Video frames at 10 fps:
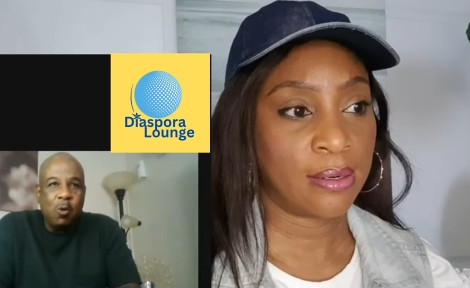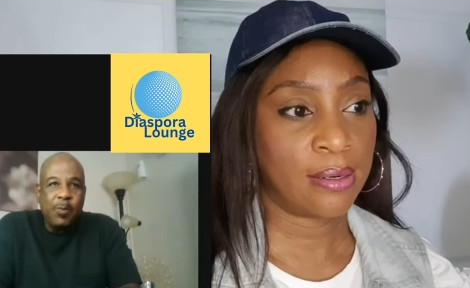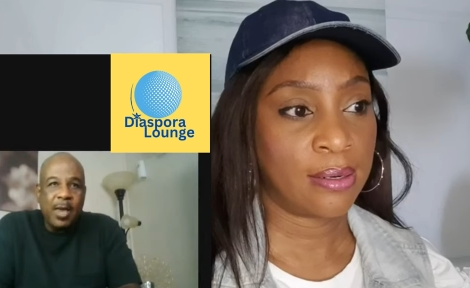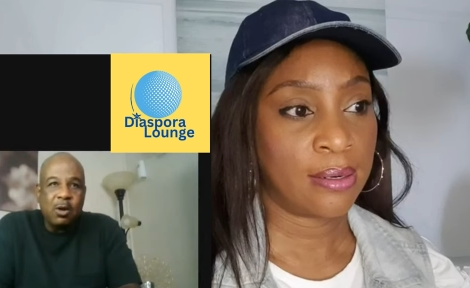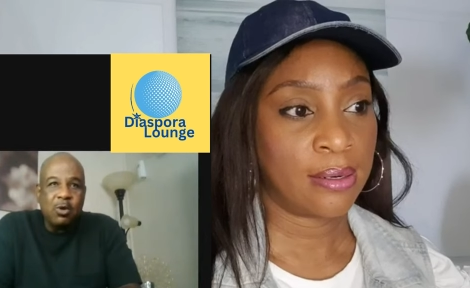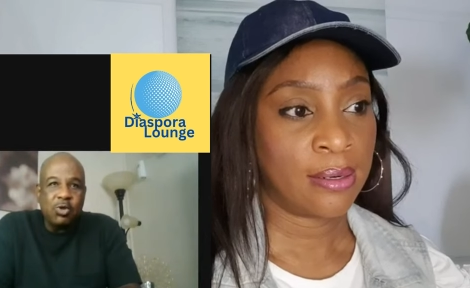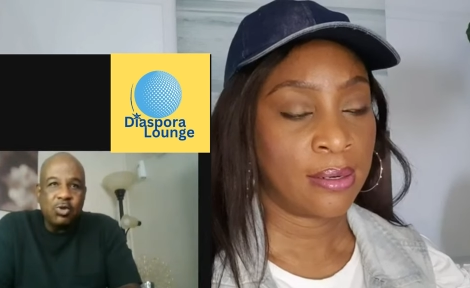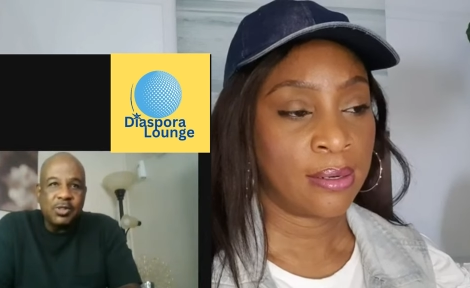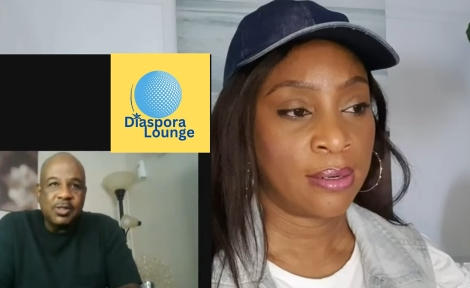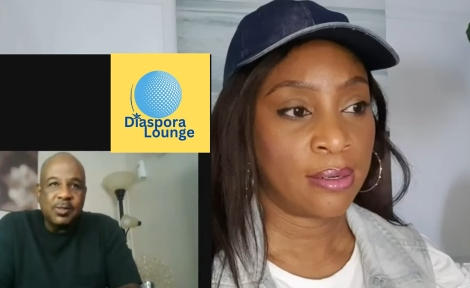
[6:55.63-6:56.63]
Speaker 1: OPEC
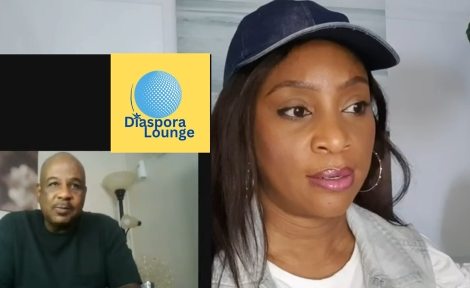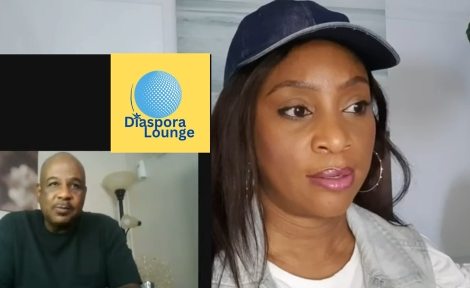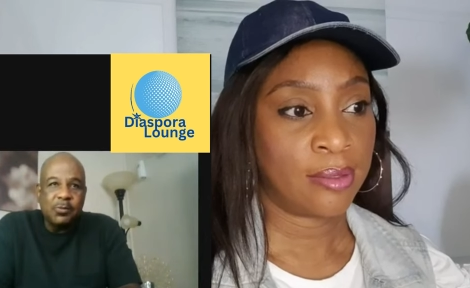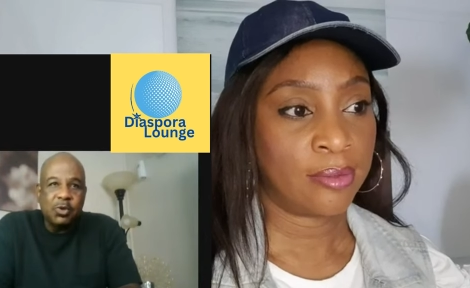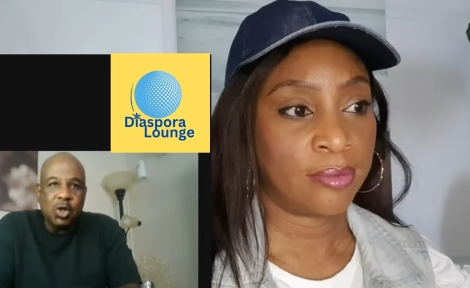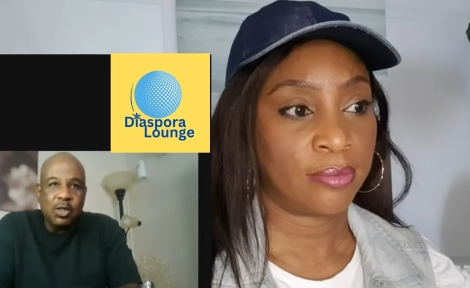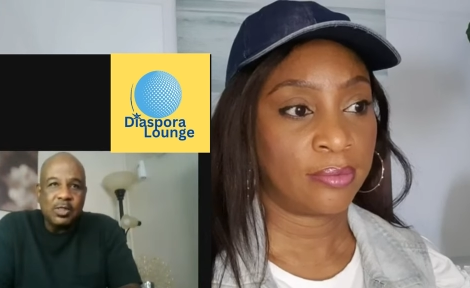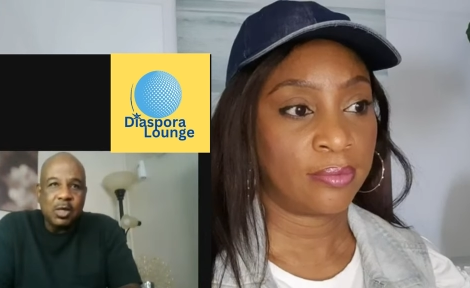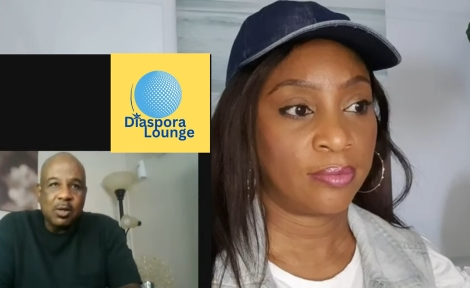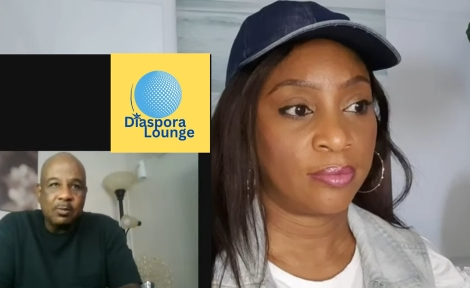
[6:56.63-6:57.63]
countries. You
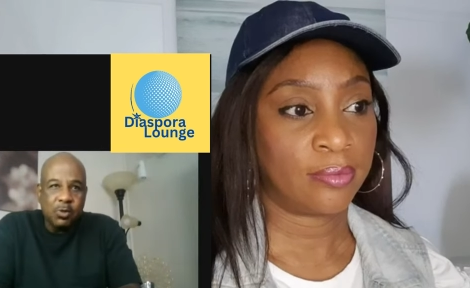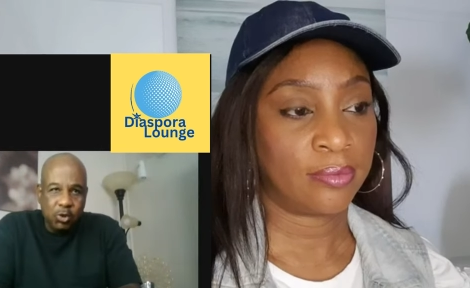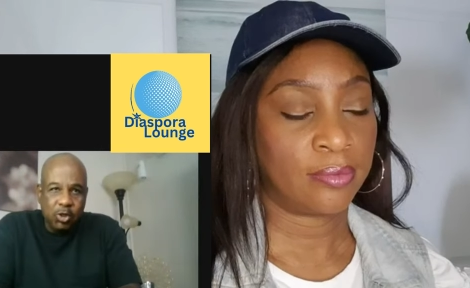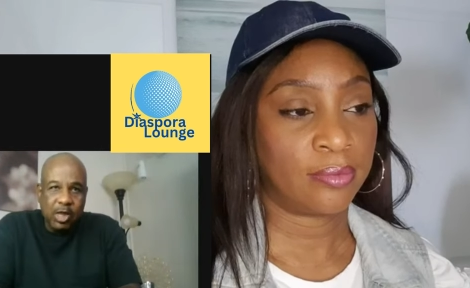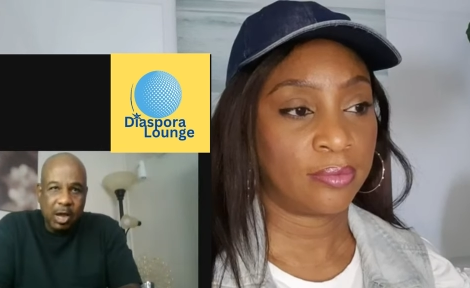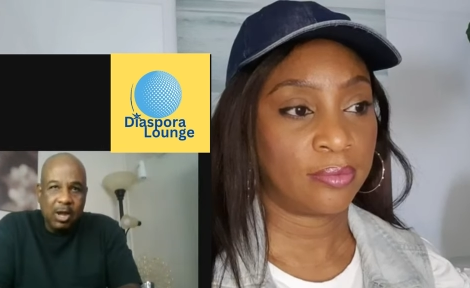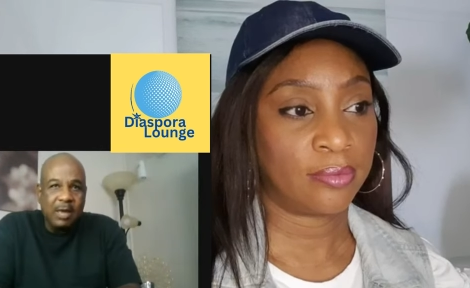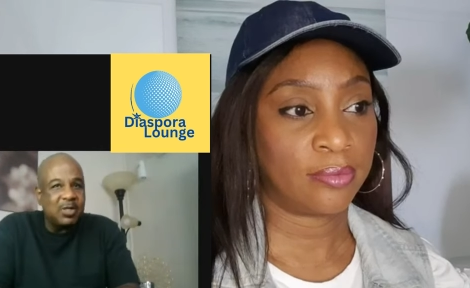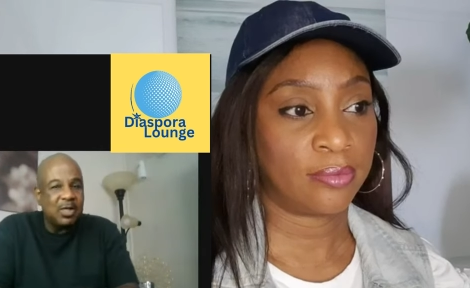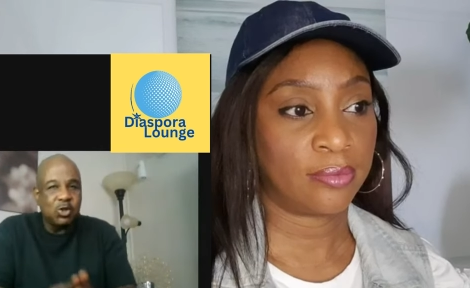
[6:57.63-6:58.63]
understand? You get
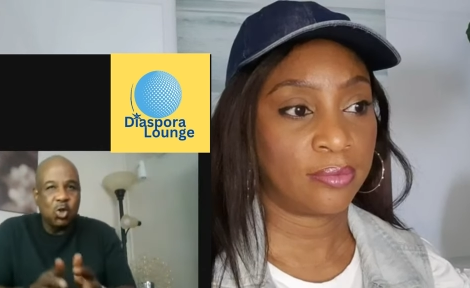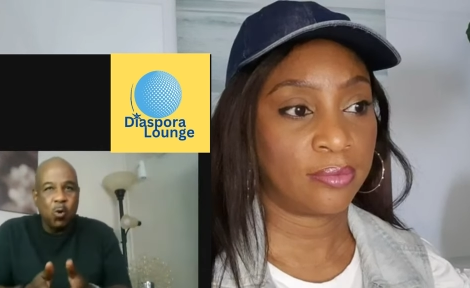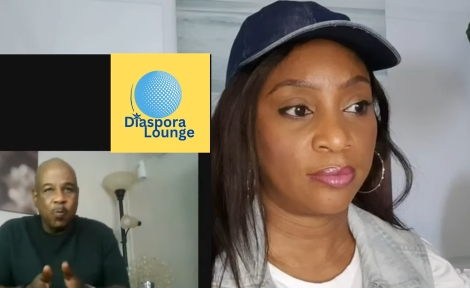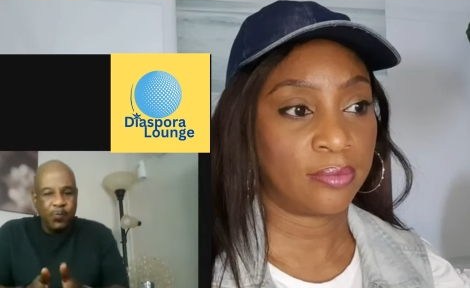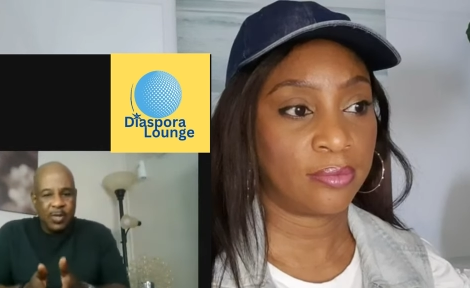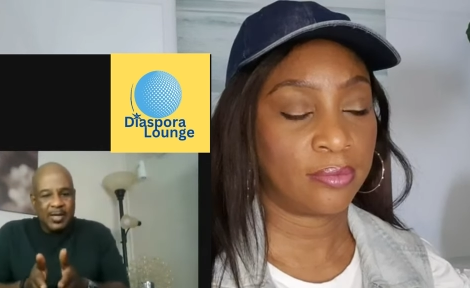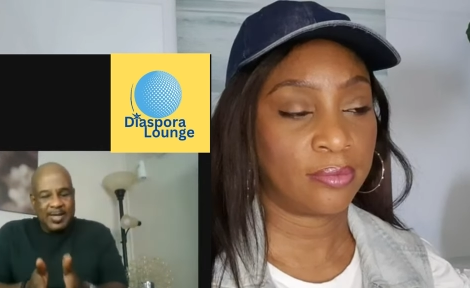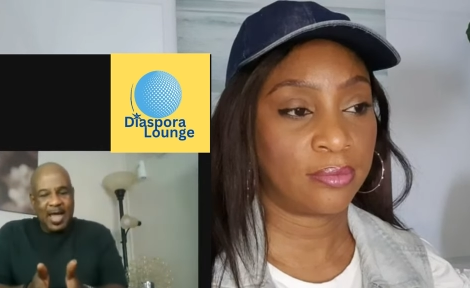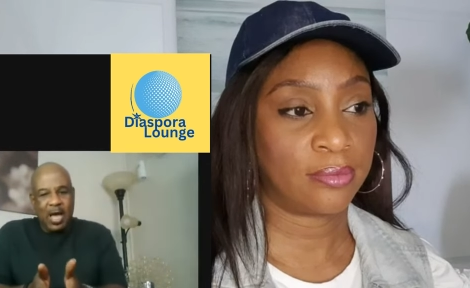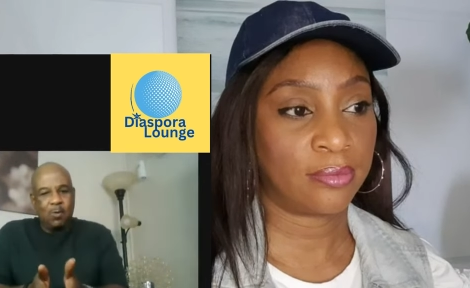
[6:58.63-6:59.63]
what I'm saying? So
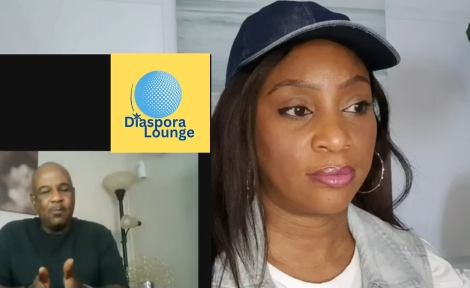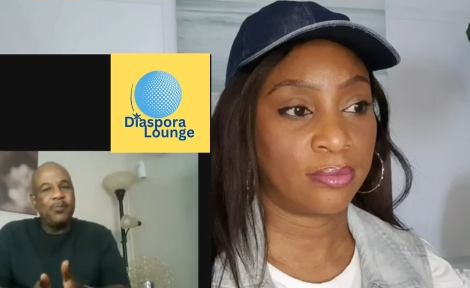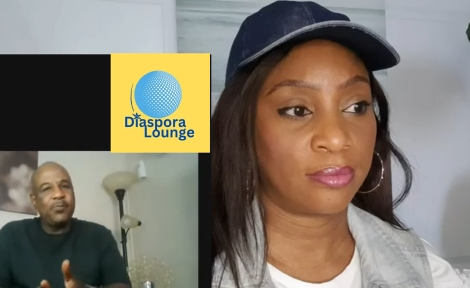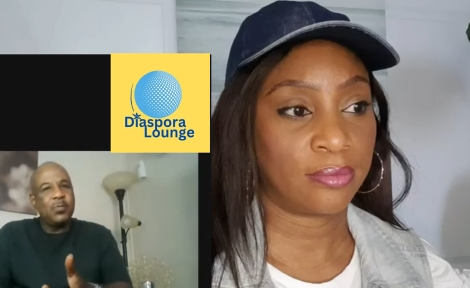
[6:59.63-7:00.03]
now,